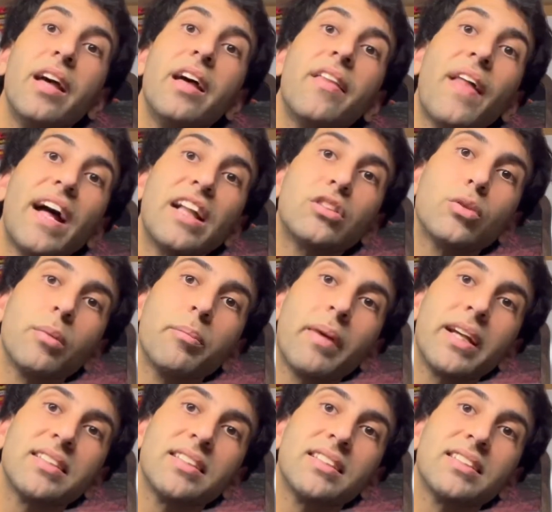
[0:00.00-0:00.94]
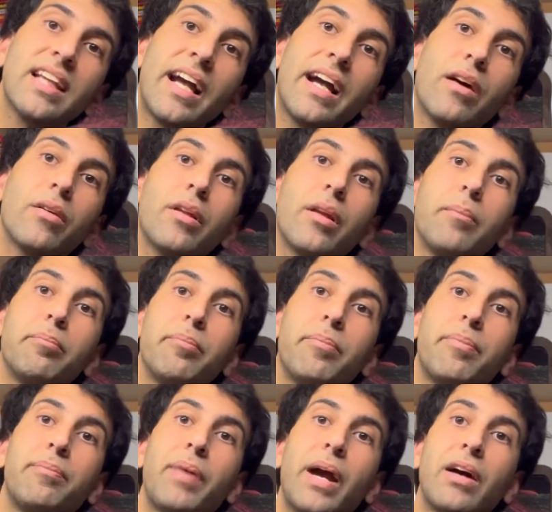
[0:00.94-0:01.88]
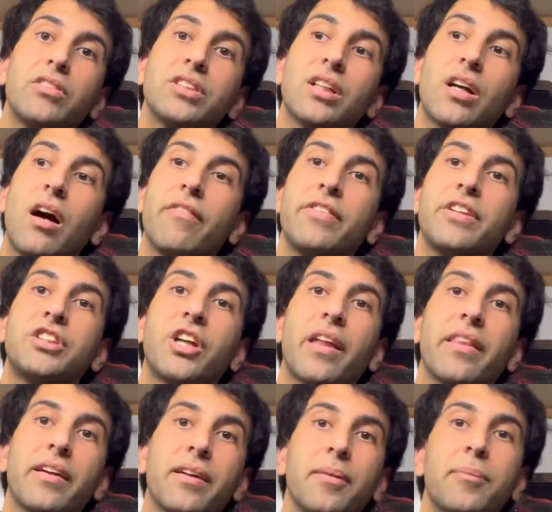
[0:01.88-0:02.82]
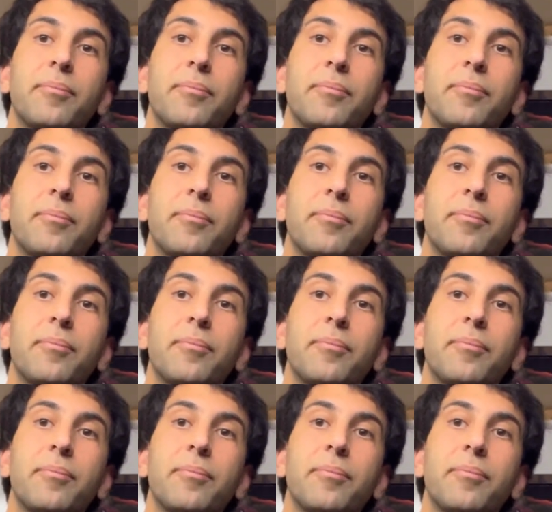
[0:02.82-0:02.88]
that's what makes the sound, them bouncing off each other.